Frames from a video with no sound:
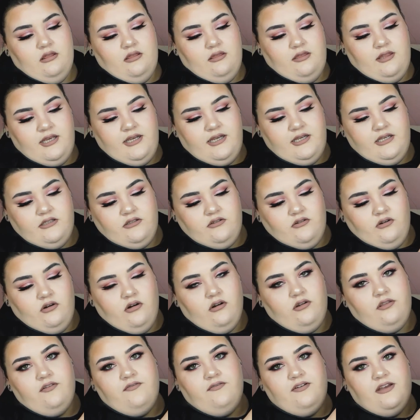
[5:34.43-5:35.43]
These
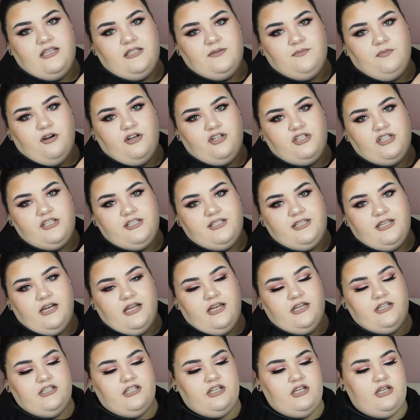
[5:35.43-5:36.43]
are the face brushes that
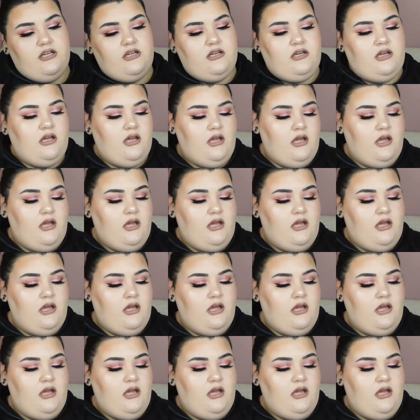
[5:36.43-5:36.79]
I took